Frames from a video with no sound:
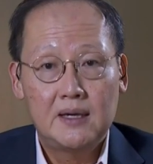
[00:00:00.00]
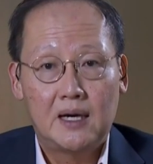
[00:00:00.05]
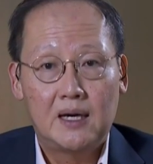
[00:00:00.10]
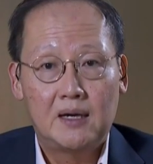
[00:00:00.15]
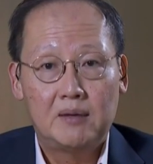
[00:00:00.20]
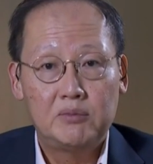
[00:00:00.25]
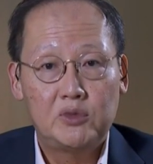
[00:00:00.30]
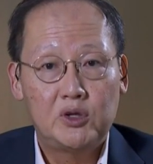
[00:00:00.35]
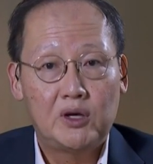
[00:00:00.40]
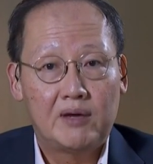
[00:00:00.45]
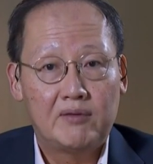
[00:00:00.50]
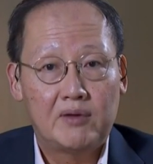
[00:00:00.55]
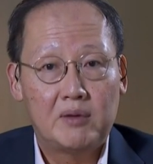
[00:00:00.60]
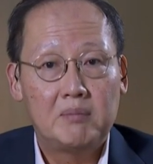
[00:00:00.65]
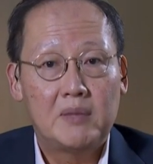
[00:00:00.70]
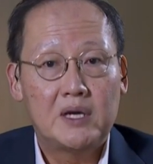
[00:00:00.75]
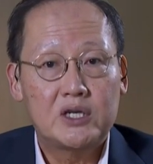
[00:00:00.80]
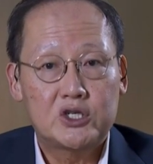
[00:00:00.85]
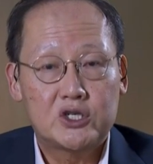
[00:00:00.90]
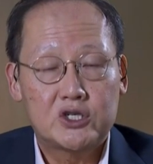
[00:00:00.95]
um, to have a
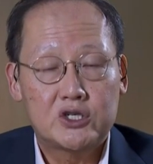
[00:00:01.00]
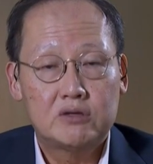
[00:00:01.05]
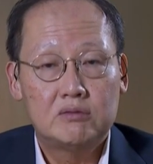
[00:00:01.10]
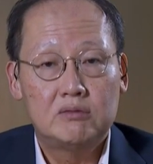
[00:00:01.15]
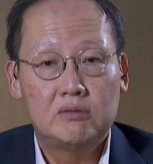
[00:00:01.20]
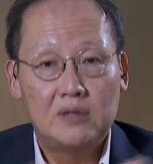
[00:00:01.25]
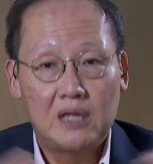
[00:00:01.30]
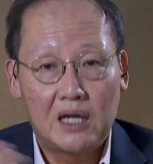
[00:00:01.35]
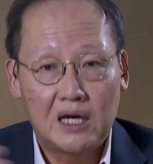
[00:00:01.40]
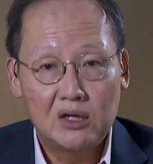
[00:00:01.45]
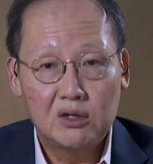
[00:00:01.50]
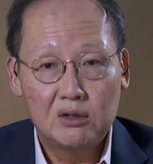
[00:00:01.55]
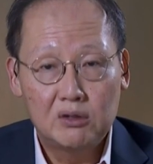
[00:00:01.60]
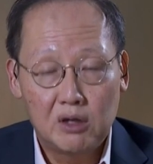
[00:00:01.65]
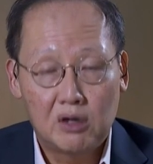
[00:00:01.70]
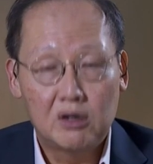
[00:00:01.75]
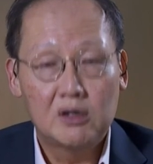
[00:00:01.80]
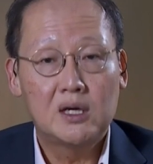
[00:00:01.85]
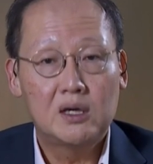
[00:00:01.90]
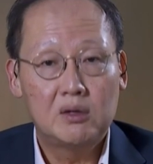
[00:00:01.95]
much long,
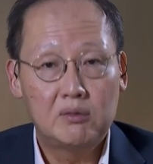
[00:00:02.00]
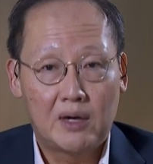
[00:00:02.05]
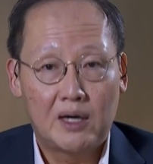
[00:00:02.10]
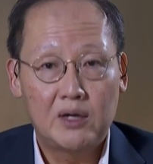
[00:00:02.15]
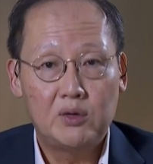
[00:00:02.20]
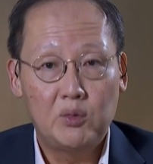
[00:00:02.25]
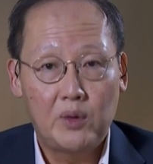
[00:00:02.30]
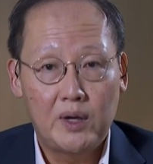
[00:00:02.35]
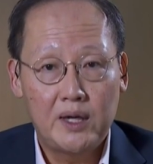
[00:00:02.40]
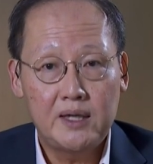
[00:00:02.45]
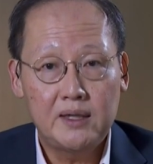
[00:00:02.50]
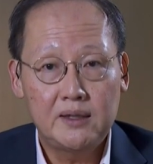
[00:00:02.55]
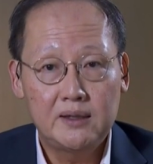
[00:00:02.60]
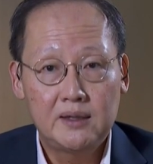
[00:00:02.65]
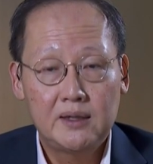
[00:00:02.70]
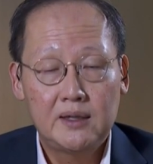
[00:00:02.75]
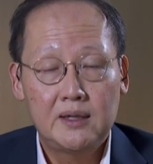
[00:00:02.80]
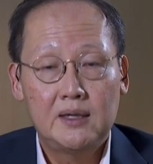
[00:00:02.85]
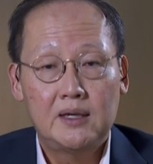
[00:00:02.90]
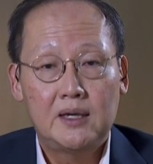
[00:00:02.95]
longer runway,
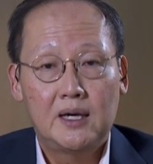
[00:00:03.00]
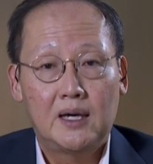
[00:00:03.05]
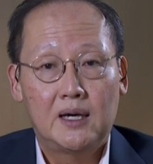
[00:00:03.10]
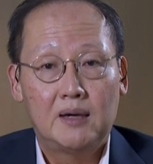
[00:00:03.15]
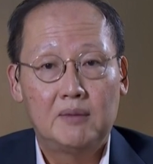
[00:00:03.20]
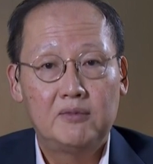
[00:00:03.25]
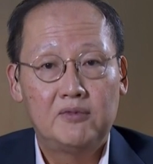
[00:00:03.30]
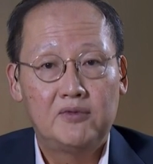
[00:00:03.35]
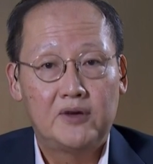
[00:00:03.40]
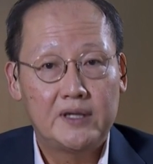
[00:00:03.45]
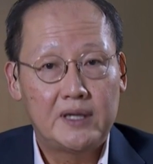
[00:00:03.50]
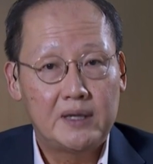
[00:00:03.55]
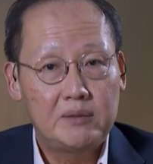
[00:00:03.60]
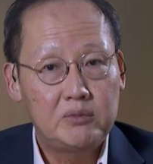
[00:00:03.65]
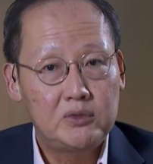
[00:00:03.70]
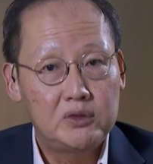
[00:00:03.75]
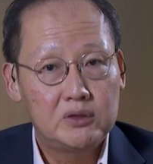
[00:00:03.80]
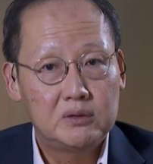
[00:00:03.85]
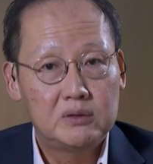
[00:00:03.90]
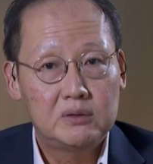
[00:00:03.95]
um, for
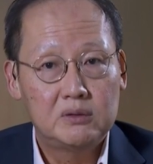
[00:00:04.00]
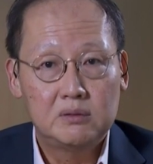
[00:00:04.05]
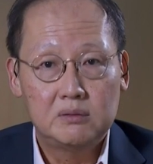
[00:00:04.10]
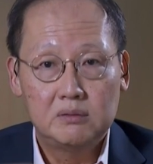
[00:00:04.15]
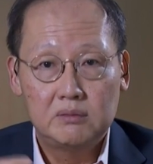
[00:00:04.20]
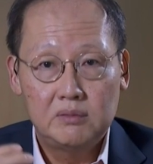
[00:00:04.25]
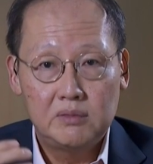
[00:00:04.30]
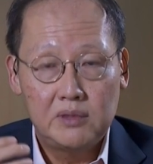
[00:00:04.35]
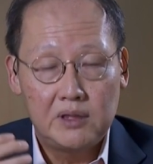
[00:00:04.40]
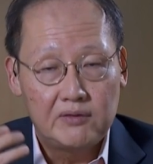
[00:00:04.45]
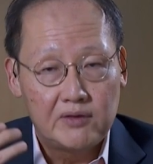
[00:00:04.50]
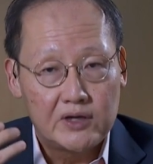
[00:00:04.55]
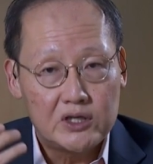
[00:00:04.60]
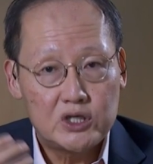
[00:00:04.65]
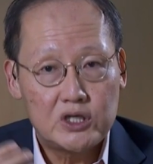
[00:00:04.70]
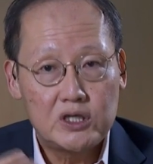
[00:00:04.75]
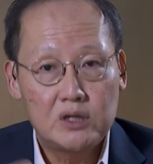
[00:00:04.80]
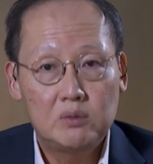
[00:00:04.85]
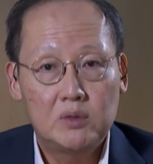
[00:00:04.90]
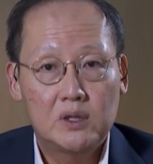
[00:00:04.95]
them to
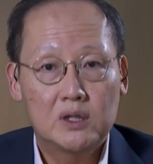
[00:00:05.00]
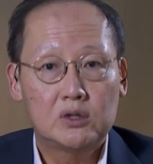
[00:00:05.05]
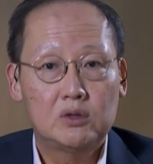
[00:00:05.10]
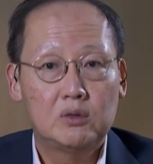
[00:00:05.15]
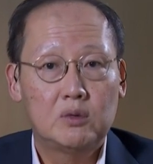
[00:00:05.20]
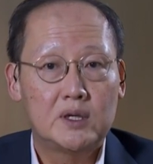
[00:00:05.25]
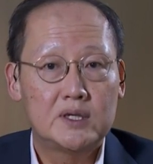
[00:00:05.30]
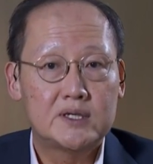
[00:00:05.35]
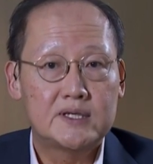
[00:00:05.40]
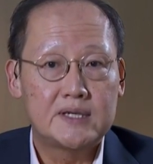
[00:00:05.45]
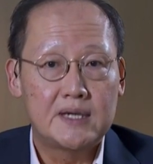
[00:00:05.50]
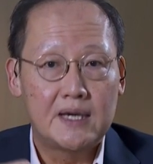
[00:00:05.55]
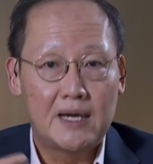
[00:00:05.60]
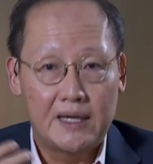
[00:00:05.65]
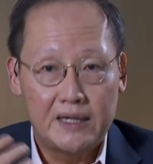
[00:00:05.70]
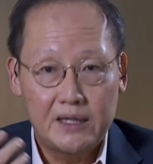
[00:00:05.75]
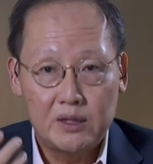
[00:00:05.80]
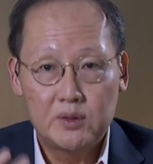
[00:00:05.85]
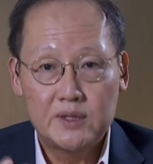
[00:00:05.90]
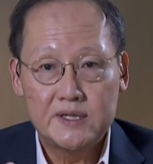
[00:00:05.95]
eventually work towards
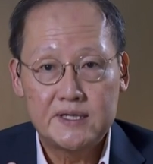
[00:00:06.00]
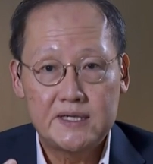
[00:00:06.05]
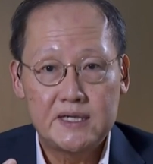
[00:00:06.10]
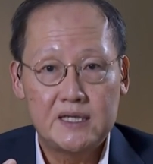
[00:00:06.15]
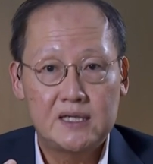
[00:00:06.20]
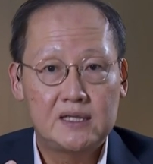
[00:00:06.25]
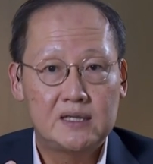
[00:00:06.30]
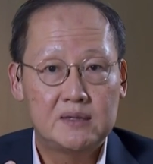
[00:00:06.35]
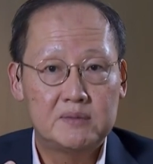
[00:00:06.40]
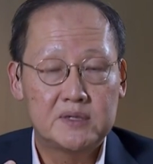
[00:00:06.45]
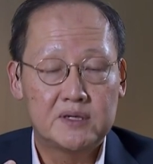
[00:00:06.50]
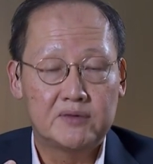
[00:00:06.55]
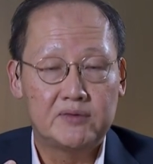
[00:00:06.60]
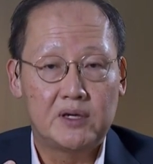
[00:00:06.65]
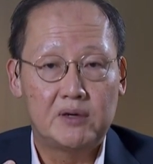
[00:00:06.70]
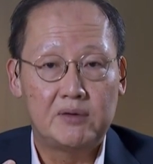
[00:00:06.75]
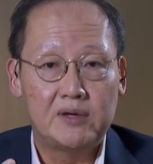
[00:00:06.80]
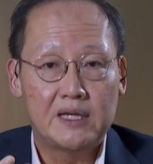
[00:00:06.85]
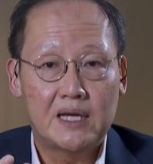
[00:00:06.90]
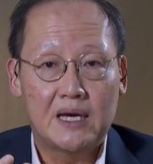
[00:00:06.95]
adequacy in terms of
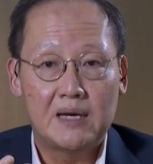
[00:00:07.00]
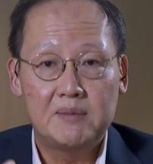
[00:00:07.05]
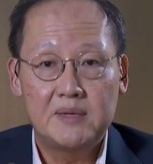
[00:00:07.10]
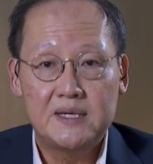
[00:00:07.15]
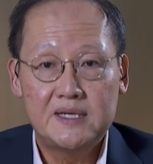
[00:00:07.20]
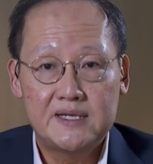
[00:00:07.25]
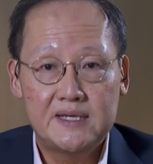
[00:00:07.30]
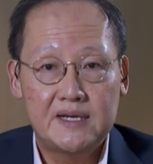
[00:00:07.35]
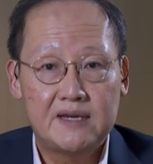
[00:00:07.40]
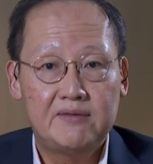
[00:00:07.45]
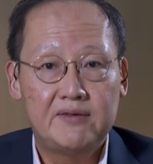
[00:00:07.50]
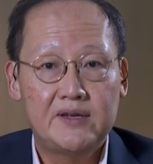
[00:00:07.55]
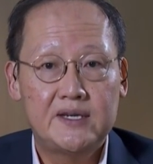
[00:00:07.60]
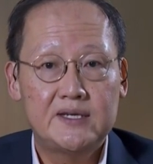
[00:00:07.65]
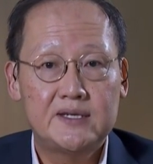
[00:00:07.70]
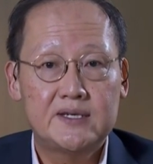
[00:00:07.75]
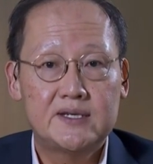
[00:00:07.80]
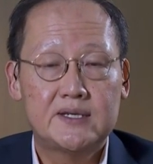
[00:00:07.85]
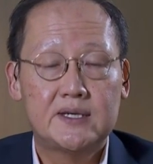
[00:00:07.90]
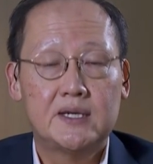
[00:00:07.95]
their retirement
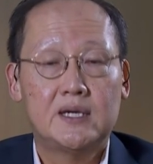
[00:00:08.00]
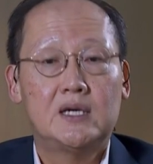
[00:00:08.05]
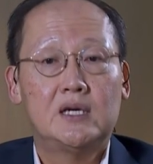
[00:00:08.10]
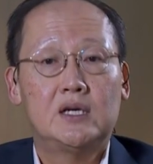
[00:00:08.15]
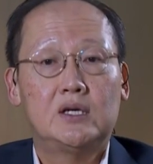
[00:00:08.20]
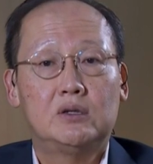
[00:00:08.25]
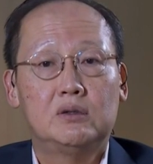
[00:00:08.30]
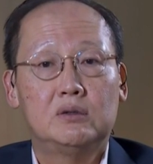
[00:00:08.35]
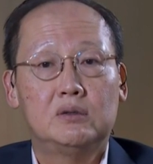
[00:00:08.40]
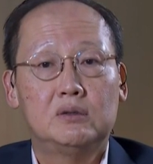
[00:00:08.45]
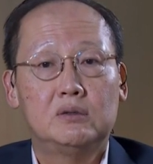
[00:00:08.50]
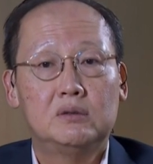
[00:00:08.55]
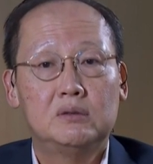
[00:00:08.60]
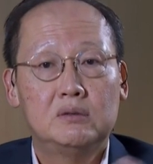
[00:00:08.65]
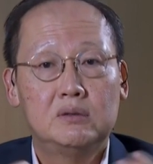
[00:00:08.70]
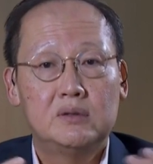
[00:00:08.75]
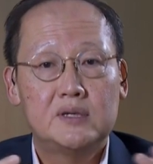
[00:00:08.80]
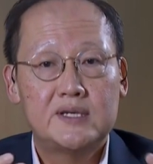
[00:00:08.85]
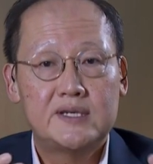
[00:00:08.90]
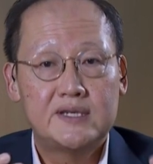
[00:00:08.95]
savings
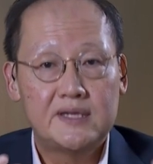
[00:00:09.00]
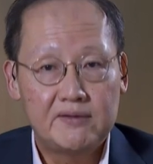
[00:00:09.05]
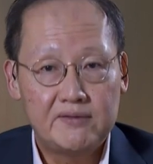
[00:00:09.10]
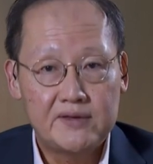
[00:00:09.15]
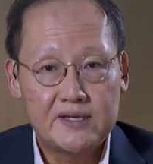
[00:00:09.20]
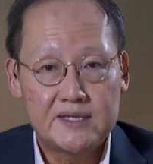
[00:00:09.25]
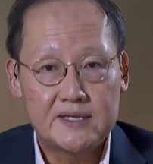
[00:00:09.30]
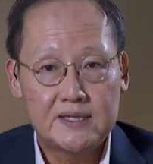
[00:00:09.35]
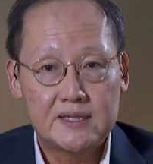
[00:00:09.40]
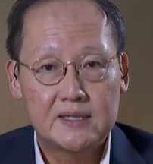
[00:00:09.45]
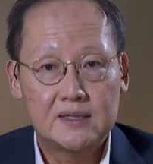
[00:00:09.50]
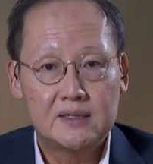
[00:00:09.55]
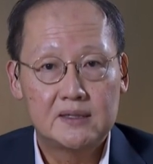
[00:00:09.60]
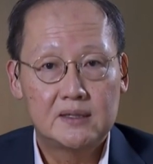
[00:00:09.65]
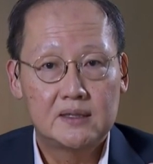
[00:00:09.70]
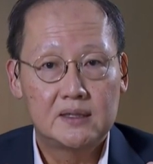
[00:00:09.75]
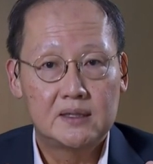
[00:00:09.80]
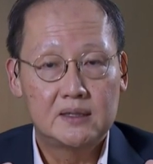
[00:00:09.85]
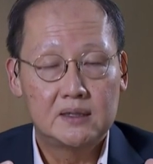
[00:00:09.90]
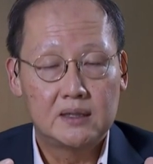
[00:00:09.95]
to service the
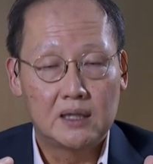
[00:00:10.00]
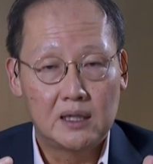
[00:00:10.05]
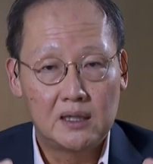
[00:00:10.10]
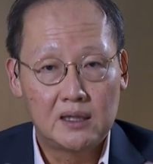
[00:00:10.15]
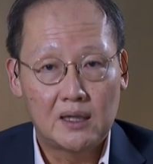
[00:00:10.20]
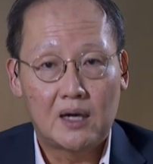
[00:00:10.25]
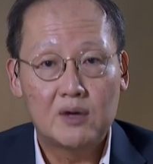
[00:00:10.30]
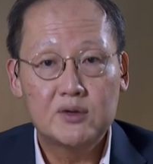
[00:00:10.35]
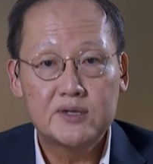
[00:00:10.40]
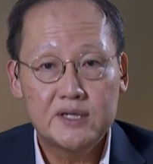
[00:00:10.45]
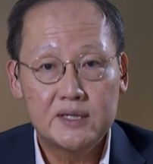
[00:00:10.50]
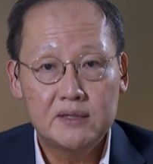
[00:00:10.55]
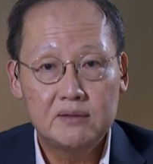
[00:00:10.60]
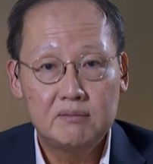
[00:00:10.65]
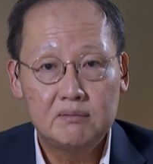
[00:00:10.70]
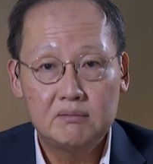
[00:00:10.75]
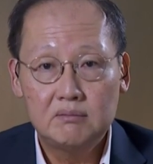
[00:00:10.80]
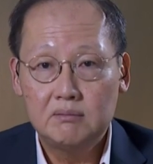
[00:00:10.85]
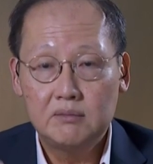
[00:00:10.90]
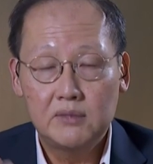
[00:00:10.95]
uh, the
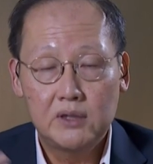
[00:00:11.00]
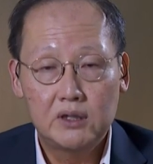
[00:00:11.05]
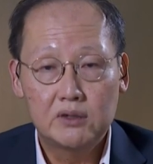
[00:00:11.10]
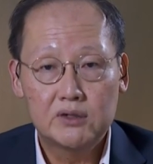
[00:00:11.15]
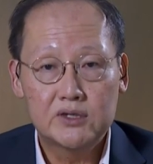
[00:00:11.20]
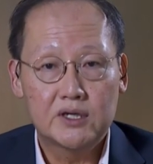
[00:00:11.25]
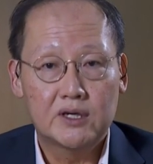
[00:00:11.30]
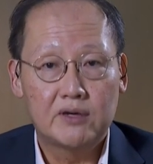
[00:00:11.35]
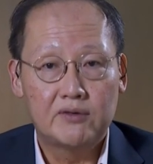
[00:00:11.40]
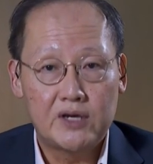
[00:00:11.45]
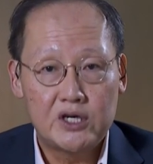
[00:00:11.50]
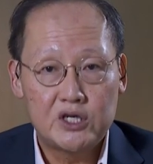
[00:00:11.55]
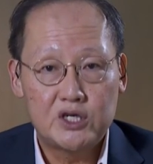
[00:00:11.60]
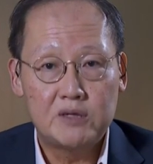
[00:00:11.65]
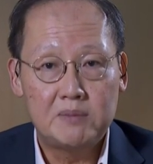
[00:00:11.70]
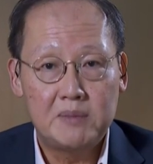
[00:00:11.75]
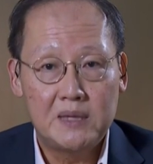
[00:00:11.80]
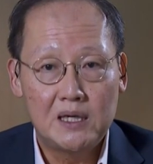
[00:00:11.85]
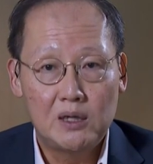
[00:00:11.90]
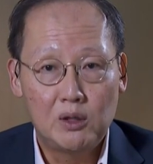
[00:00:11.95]
housing, you know, sort of
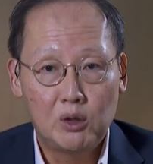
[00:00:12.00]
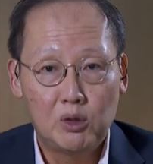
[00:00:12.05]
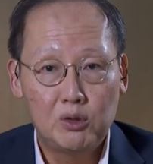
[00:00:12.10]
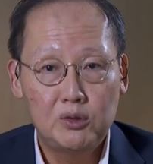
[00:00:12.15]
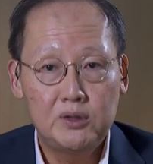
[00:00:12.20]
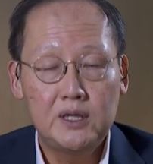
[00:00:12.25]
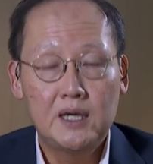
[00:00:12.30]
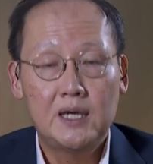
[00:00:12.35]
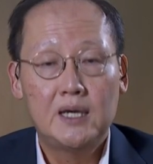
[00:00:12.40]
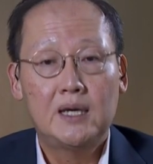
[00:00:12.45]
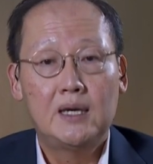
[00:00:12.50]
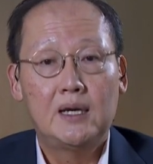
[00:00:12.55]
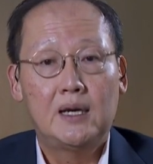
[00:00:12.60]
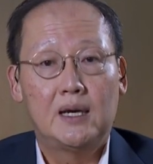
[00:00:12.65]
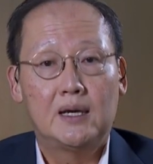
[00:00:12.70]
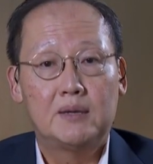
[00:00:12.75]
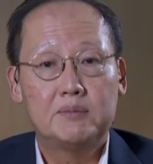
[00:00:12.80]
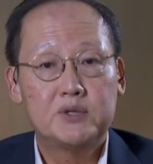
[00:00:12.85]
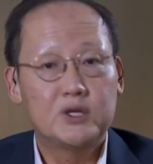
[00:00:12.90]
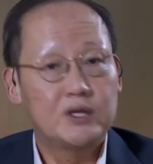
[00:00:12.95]
HDB loan,
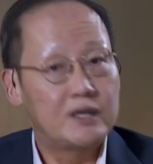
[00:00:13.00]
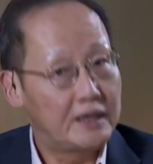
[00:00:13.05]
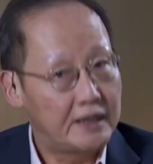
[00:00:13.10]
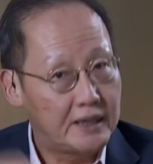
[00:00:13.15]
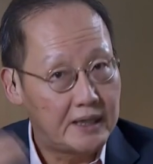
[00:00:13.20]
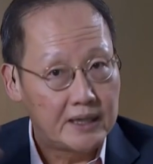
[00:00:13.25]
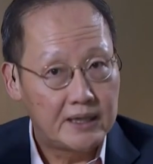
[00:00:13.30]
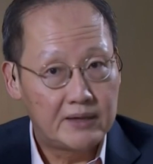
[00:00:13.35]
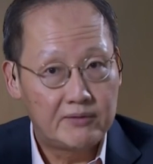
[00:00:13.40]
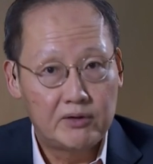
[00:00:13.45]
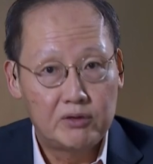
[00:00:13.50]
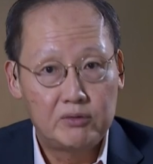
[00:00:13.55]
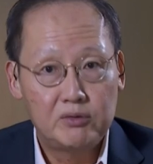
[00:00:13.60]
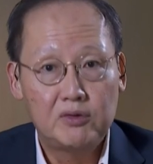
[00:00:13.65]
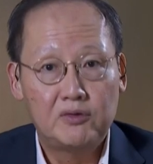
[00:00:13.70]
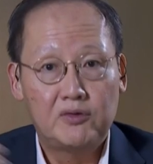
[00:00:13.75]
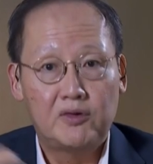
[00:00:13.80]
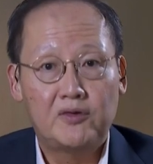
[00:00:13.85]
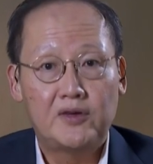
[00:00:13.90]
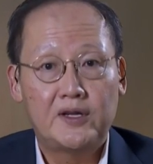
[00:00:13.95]
um, so that they can have a
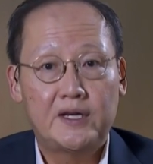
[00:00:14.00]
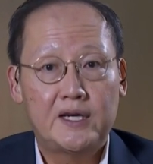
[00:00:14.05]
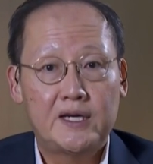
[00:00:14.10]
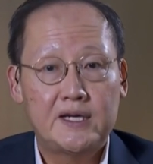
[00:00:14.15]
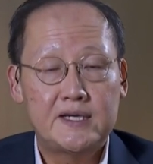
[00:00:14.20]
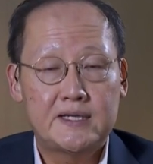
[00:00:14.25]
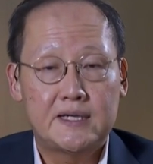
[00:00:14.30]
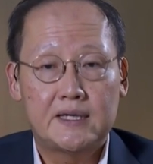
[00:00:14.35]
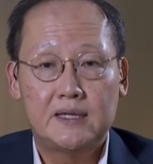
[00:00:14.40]
roof over their heads.